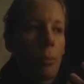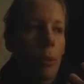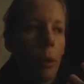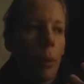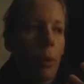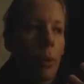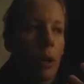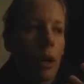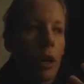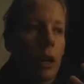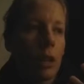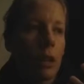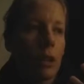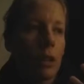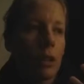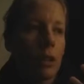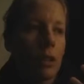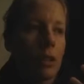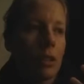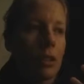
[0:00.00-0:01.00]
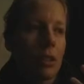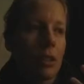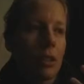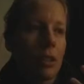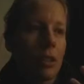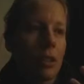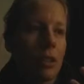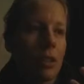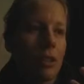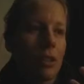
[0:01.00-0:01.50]
But when
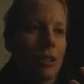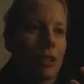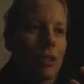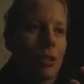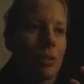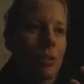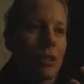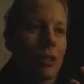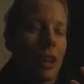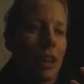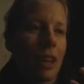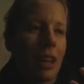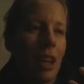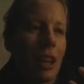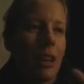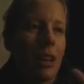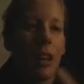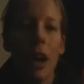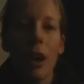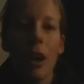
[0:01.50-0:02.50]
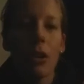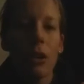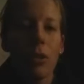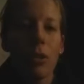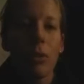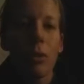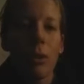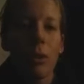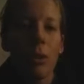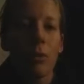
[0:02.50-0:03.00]
she was like, and now
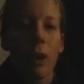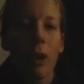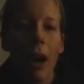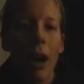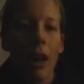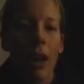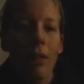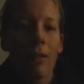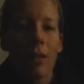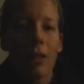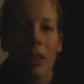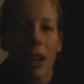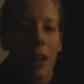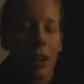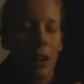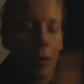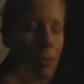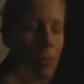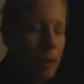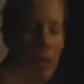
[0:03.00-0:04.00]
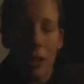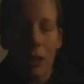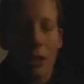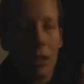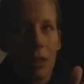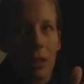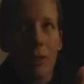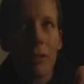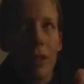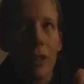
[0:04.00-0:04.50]
you arrive in like a place
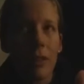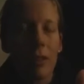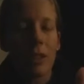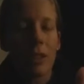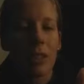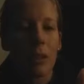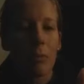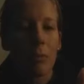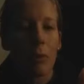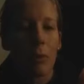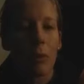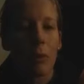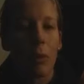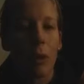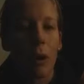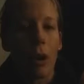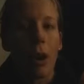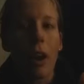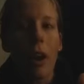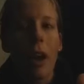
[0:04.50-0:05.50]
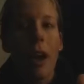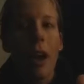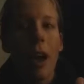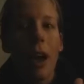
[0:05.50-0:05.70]
that you've never seen before.